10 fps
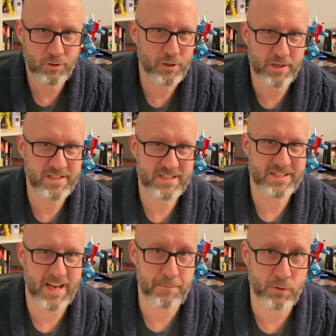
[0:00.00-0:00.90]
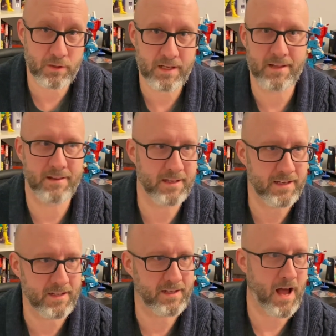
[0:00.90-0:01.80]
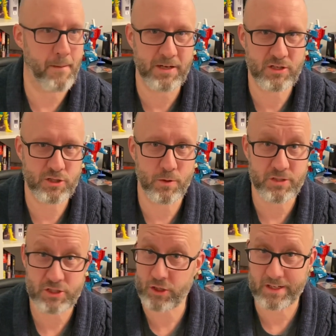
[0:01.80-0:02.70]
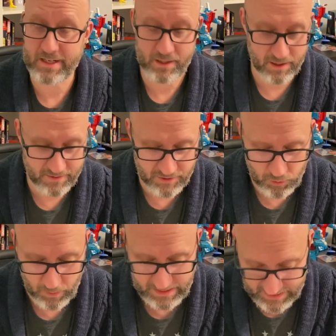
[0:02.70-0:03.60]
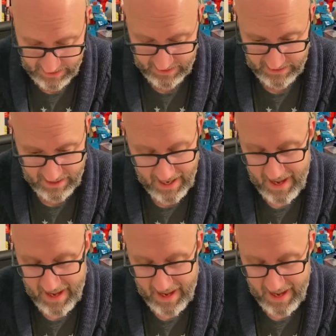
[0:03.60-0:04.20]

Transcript: good staple in the comic show circuit here in the Twin Cities.